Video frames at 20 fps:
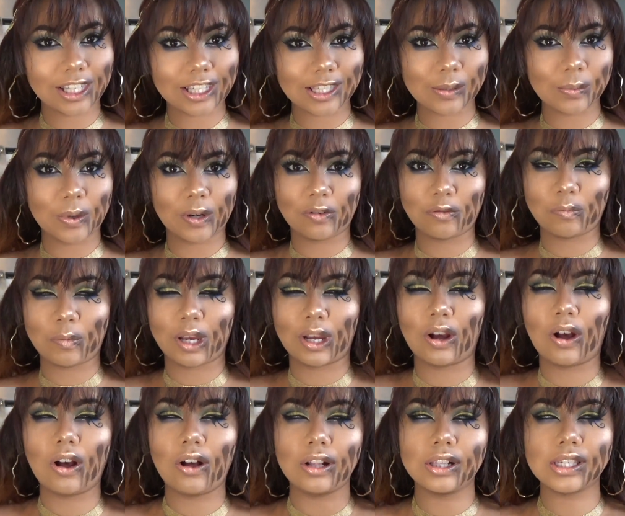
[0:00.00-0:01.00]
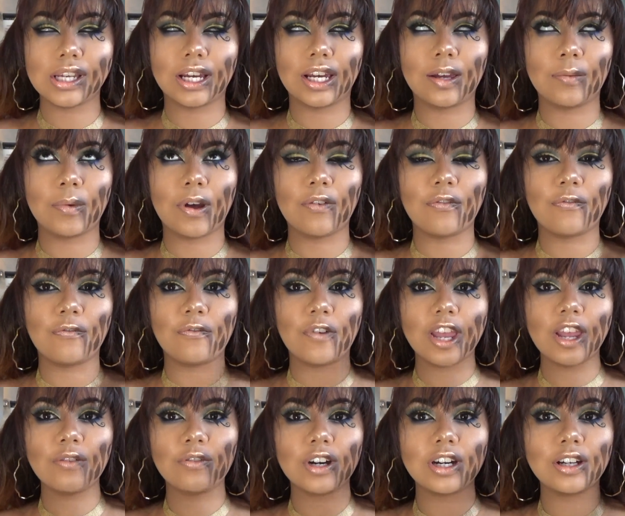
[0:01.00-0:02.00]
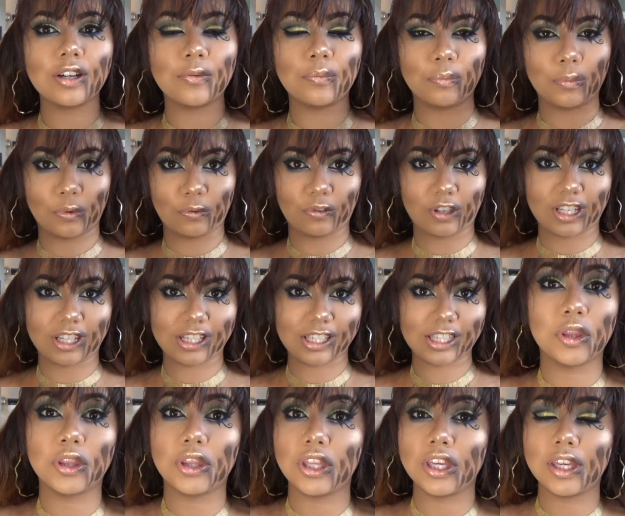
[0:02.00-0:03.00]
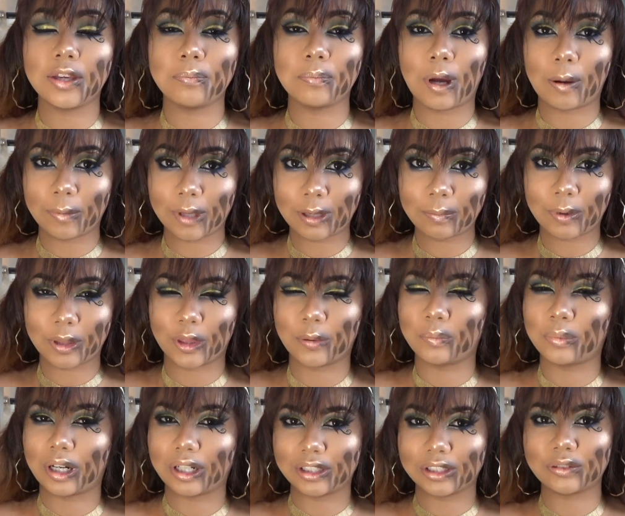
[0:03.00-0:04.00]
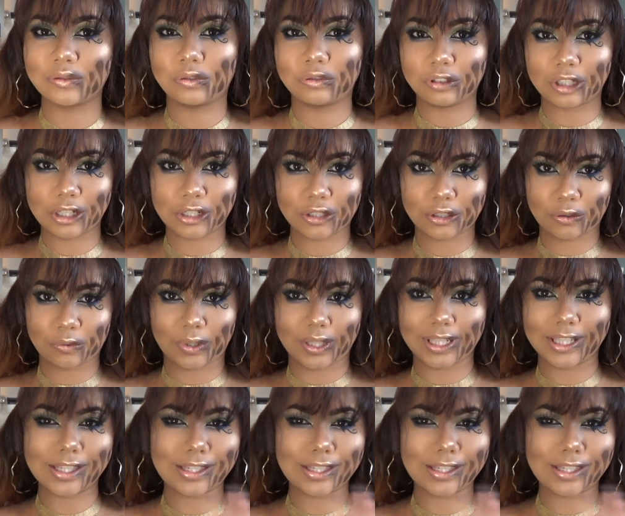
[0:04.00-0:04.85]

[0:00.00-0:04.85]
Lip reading: It's one of my all-time favorite movies, The Mummy, but the Brendan Fraser one.